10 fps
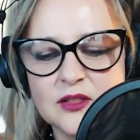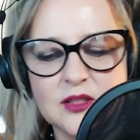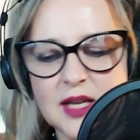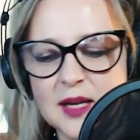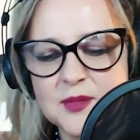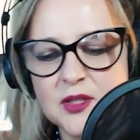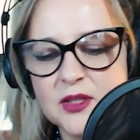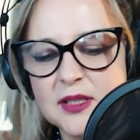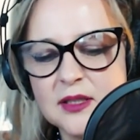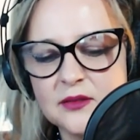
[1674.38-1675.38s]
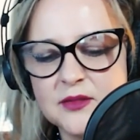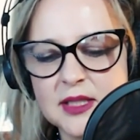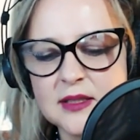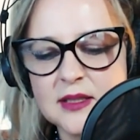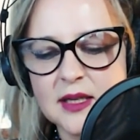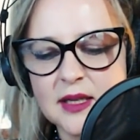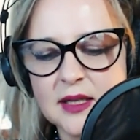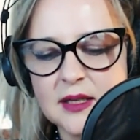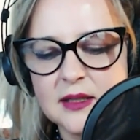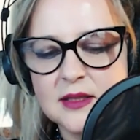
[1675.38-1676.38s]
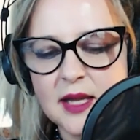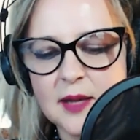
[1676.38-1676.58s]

Just absolutely loved it. And